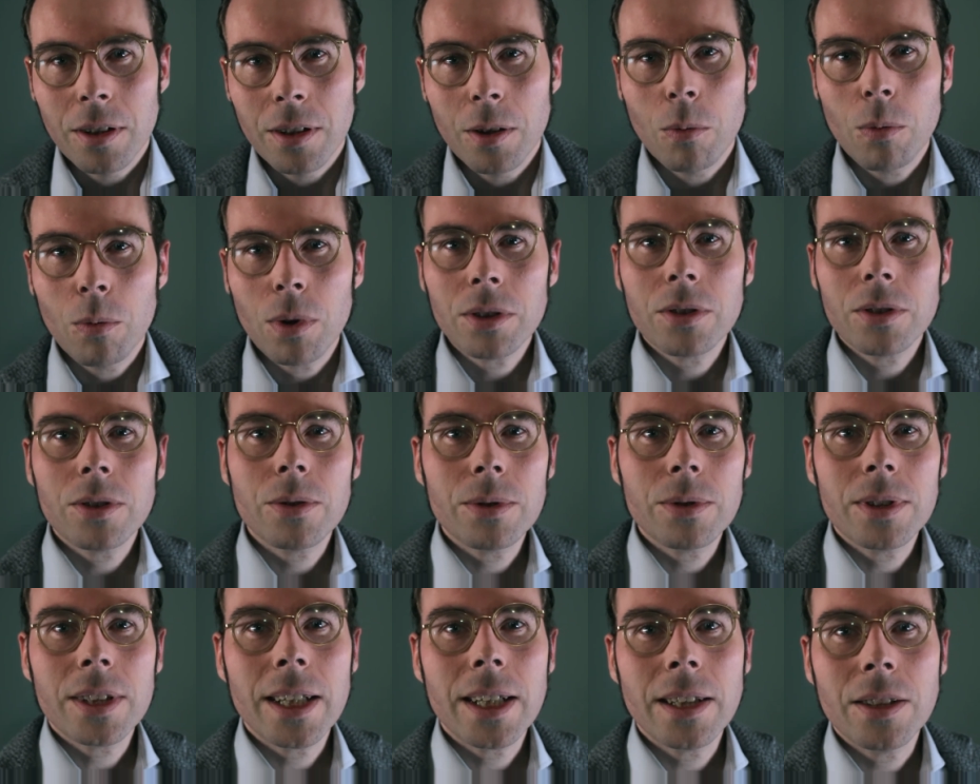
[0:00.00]
What do
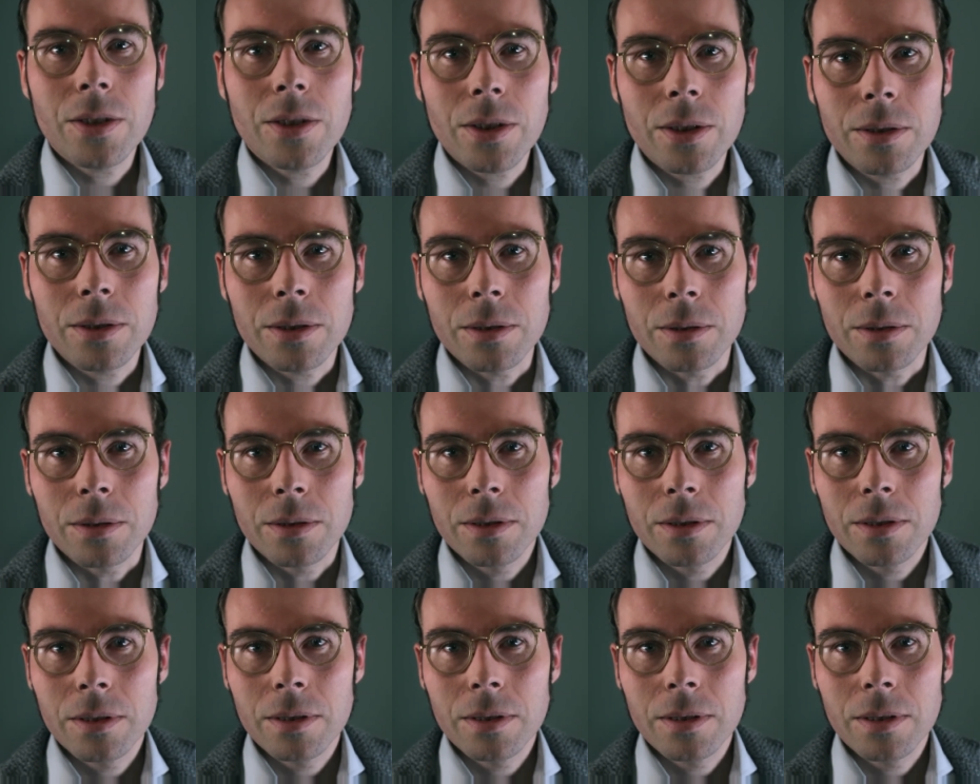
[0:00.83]
they do
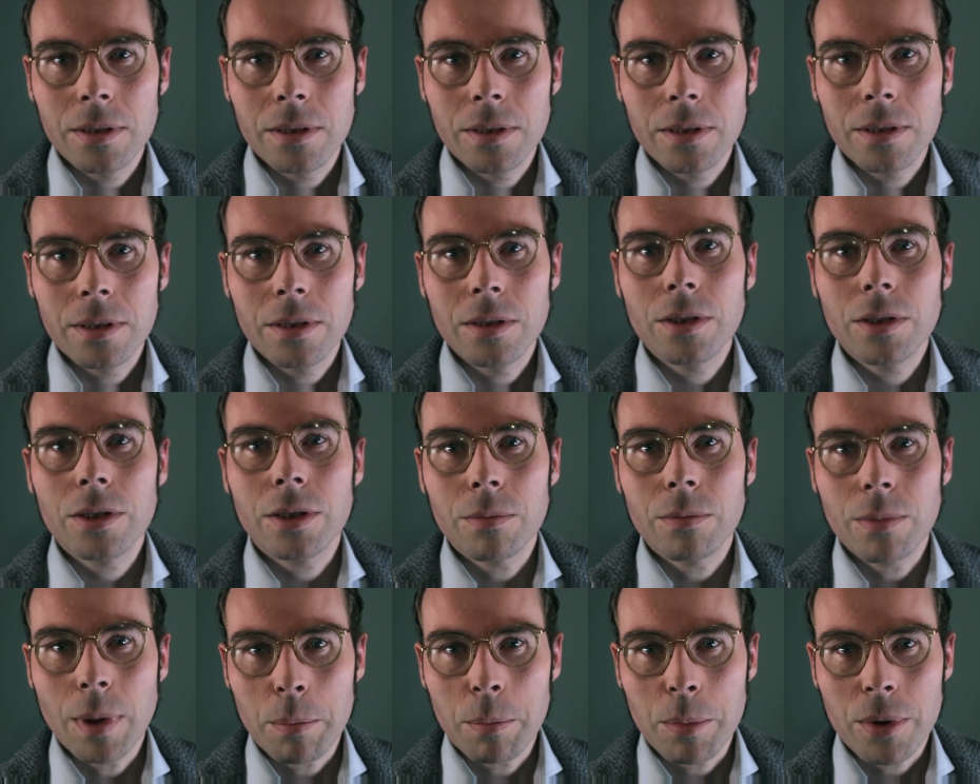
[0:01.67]
to
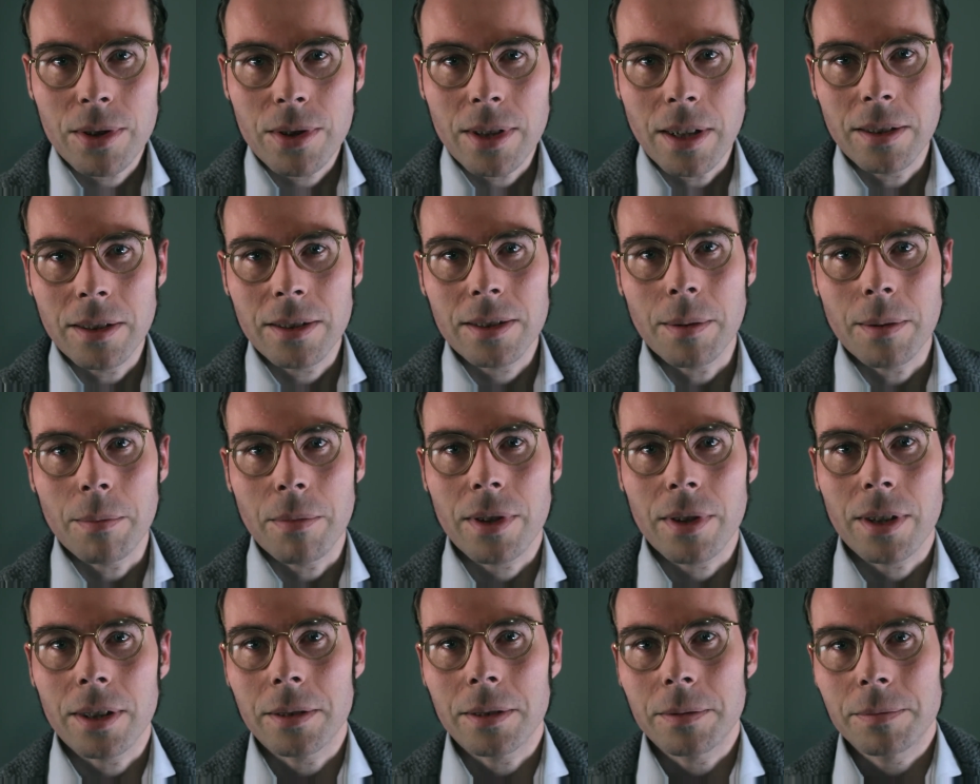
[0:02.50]
represent
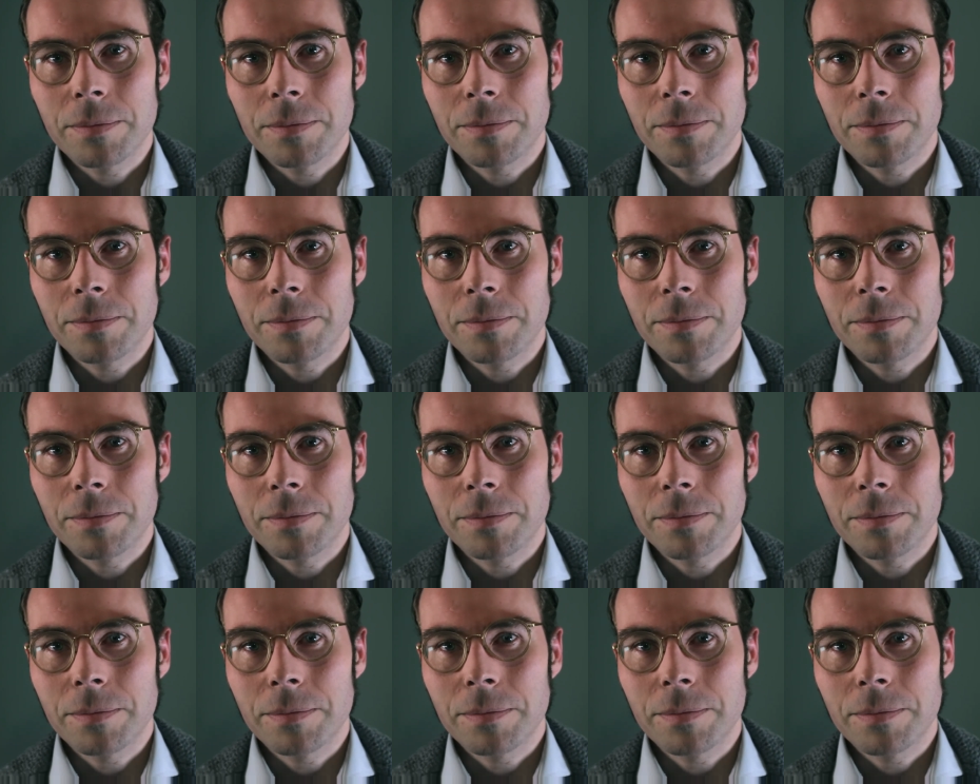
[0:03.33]
something?